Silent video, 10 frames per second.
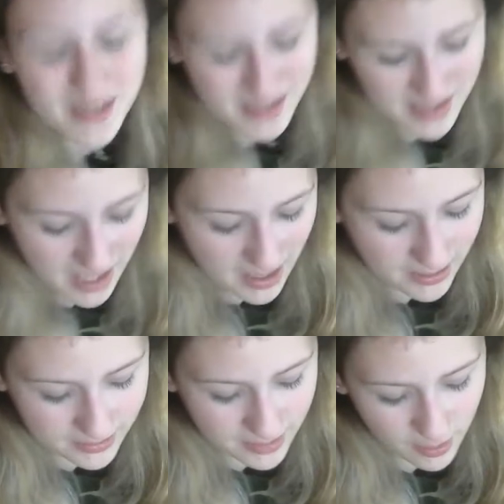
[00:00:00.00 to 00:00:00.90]
Yeah,
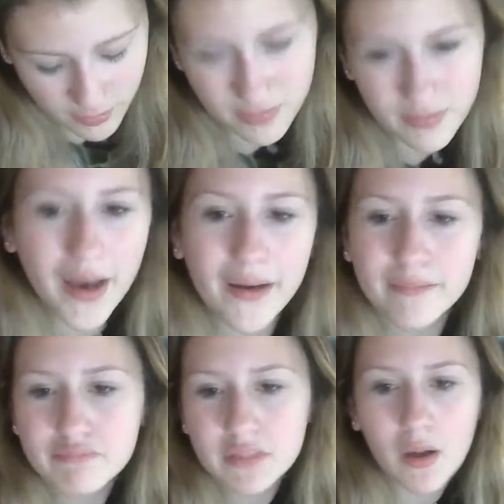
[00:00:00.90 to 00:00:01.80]

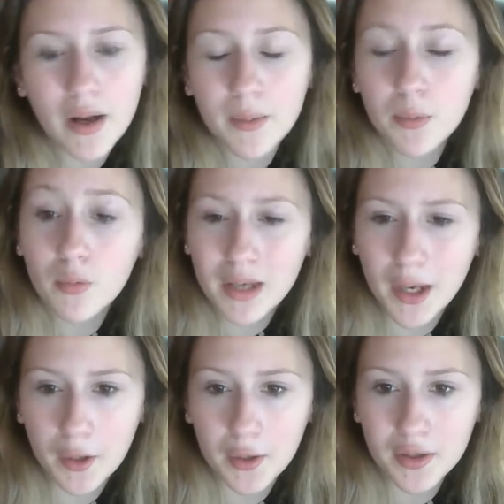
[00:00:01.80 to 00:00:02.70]
I won't
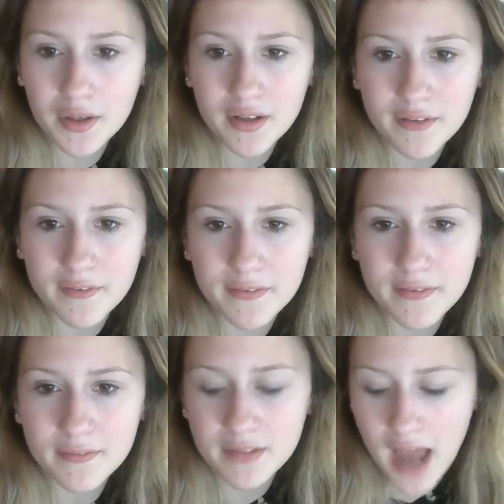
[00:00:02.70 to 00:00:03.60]
care if
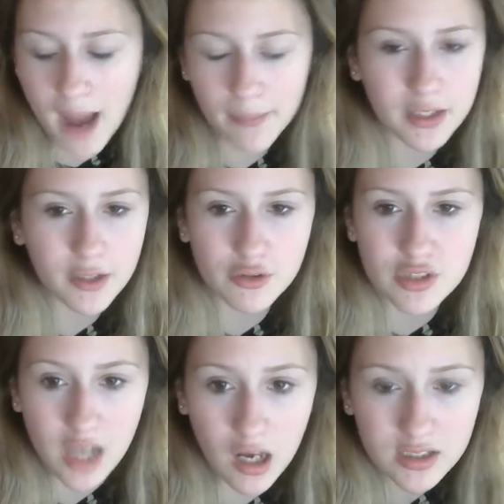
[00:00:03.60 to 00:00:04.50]
the applicator
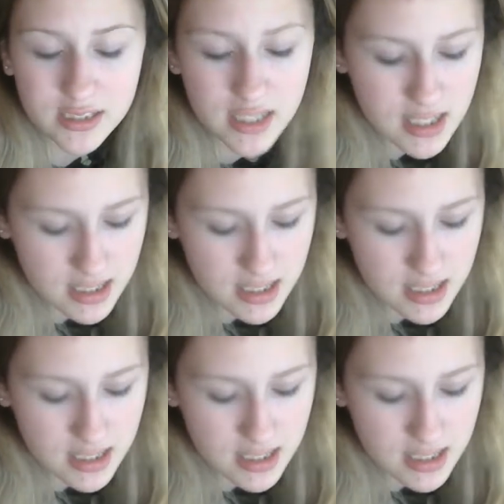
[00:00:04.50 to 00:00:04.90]
sucks.